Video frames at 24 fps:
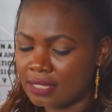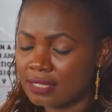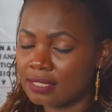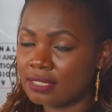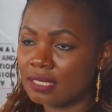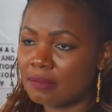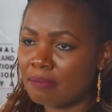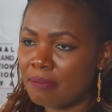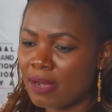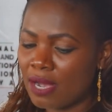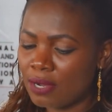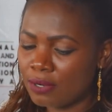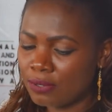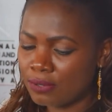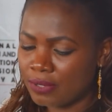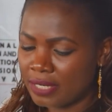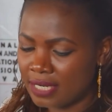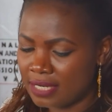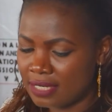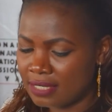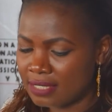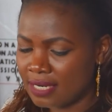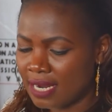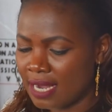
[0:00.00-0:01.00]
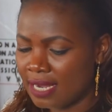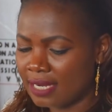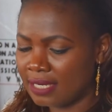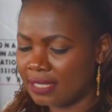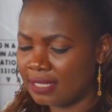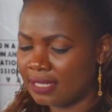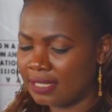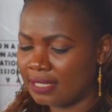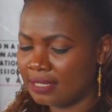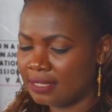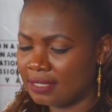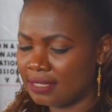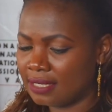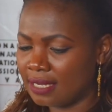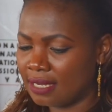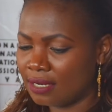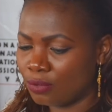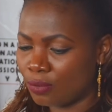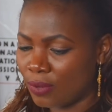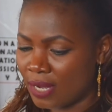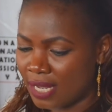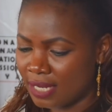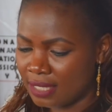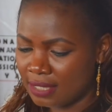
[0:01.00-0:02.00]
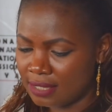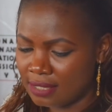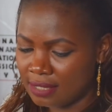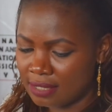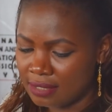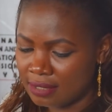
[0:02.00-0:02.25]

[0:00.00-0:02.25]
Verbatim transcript: Chebao area in Litein Ward,